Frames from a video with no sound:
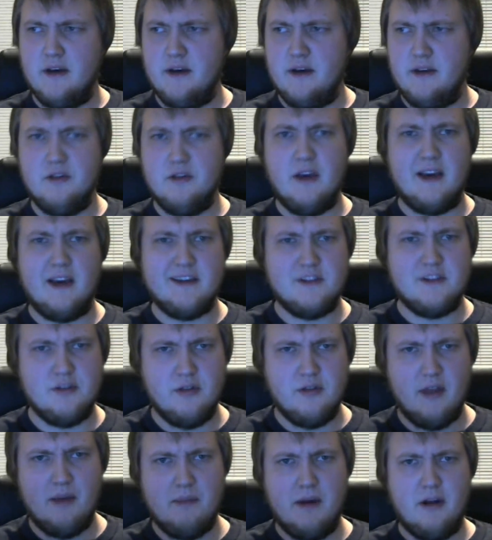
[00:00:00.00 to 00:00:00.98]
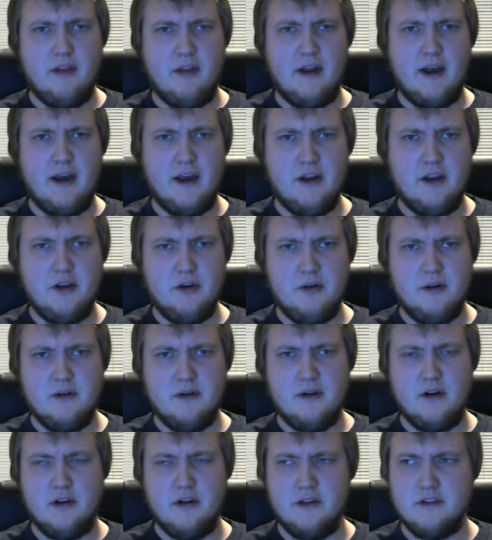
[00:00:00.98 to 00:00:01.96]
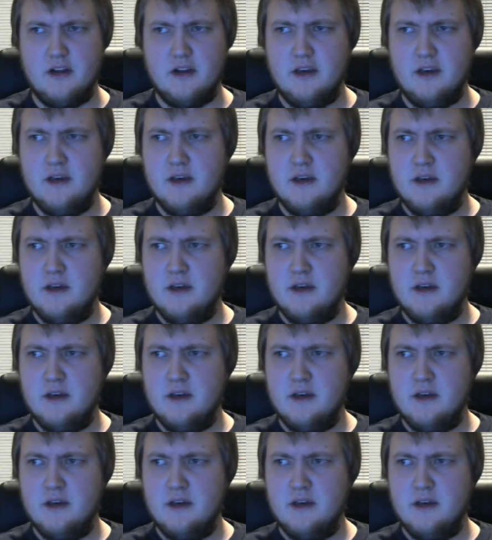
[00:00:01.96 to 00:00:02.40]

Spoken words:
You guys know that better than I do, honestly.